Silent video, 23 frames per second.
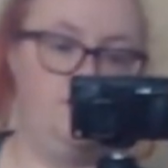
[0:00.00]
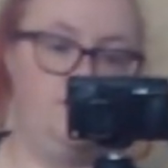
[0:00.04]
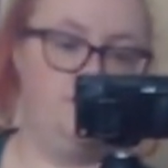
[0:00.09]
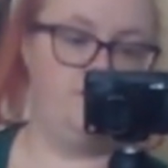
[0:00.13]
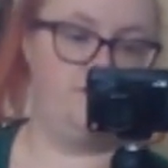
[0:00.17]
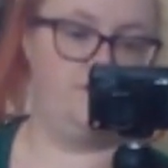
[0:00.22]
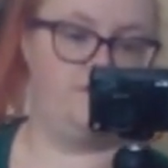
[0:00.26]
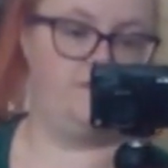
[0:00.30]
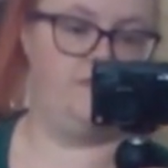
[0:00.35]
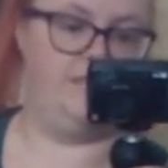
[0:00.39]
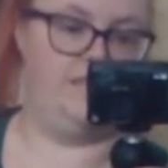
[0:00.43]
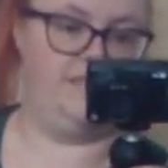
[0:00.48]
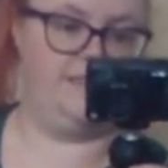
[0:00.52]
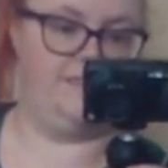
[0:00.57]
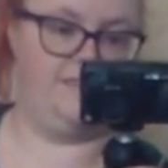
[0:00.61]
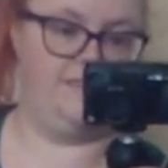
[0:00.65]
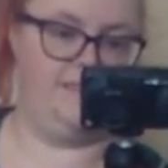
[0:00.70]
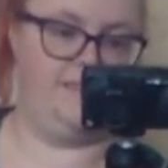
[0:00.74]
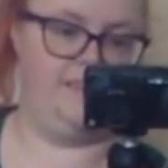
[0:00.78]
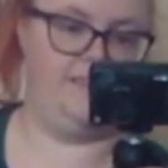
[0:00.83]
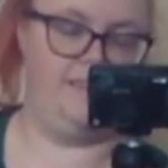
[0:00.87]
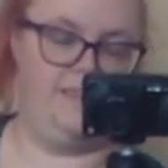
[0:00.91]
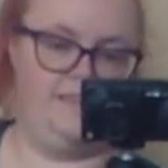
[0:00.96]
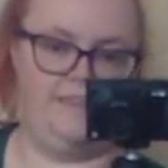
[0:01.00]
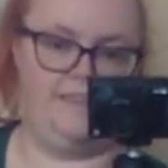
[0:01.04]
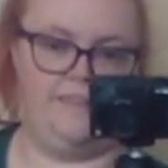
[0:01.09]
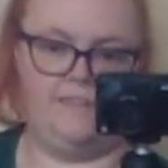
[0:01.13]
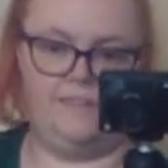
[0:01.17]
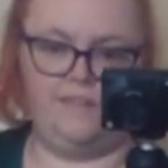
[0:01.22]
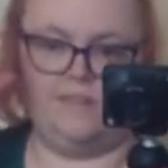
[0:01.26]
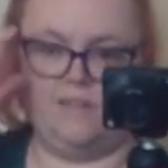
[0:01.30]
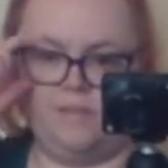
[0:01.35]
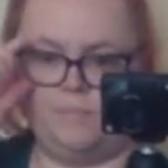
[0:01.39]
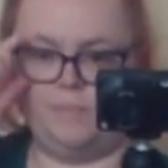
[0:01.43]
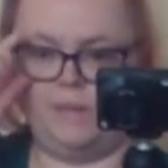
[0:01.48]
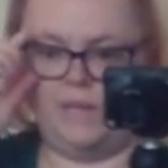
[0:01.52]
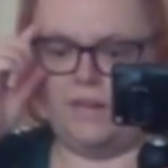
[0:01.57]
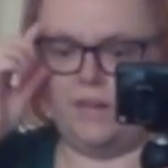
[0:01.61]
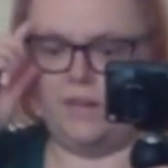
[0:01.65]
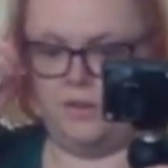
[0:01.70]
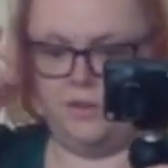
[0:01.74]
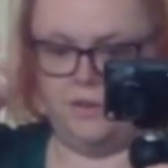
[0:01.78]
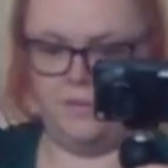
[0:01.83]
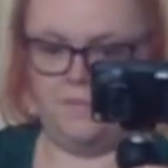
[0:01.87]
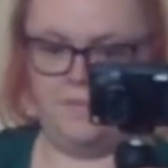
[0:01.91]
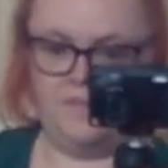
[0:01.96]
So next is this
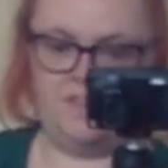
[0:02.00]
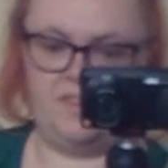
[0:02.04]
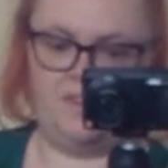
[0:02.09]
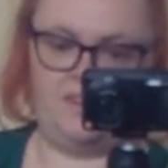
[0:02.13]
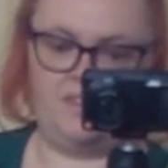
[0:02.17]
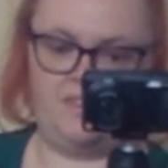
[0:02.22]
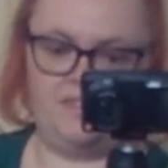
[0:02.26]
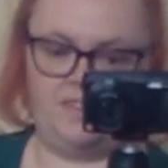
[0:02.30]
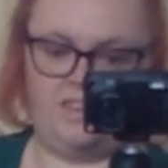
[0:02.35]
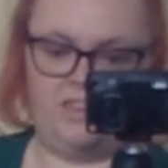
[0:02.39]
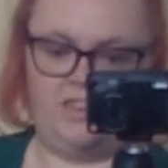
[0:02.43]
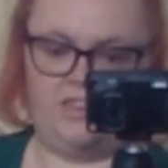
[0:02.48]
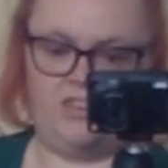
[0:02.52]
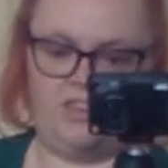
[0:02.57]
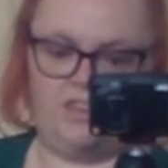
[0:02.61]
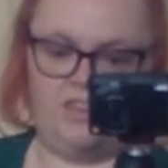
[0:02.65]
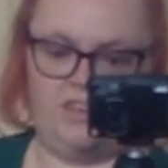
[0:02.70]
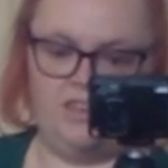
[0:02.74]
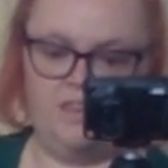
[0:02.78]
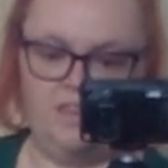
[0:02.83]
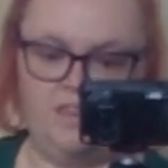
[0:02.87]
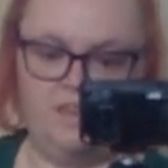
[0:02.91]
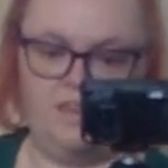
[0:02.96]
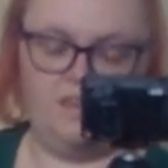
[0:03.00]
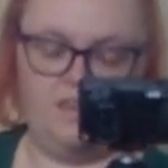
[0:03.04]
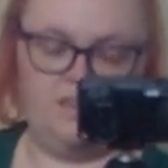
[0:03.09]
big oversized t-shirt.